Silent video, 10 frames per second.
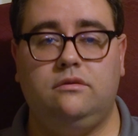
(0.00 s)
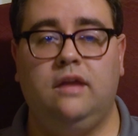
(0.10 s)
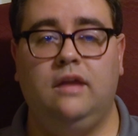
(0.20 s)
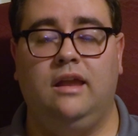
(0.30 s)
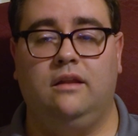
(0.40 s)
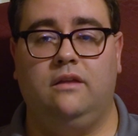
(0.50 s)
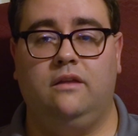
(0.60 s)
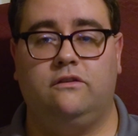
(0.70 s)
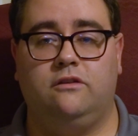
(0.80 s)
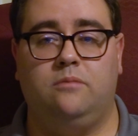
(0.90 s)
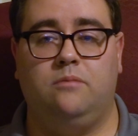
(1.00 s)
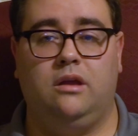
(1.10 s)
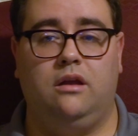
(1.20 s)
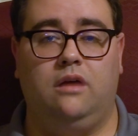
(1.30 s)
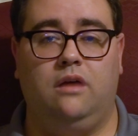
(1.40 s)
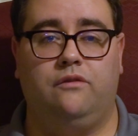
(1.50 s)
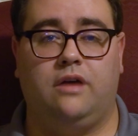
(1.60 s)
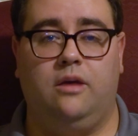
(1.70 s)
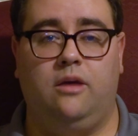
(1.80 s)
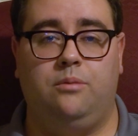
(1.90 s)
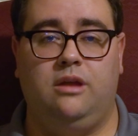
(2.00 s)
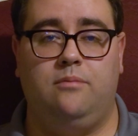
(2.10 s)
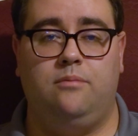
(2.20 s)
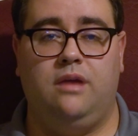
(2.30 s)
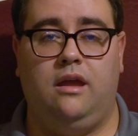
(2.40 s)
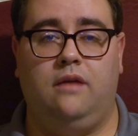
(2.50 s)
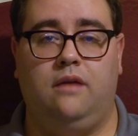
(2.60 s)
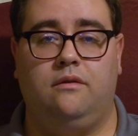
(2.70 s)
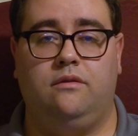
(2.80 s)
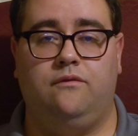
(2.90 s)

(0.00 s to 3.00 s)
and enlisted men of Company B,